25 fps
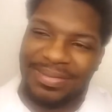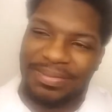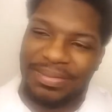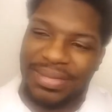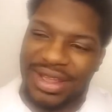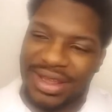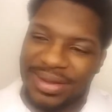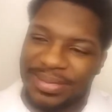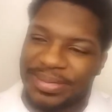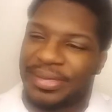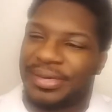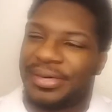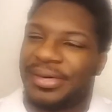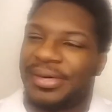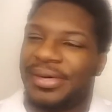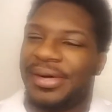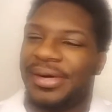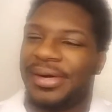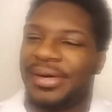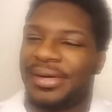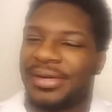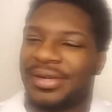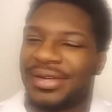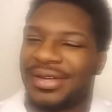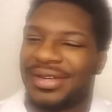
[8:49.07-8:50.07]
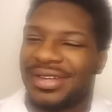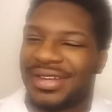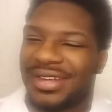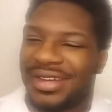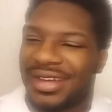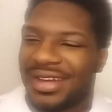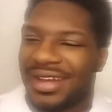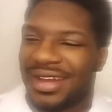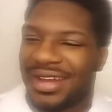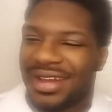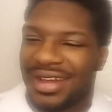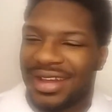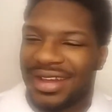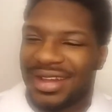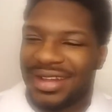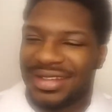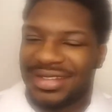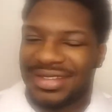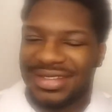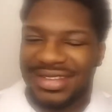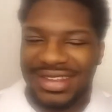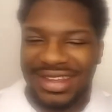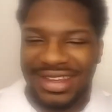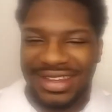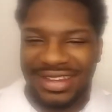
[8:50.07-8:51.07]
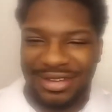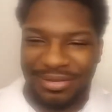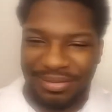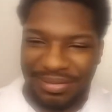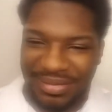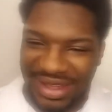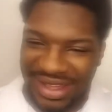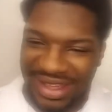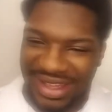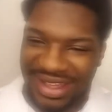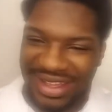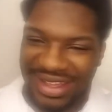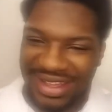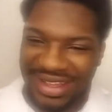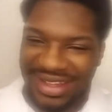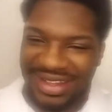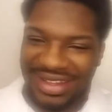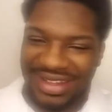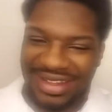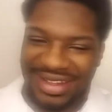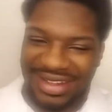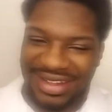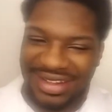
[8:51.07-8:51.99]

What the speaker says: tell me,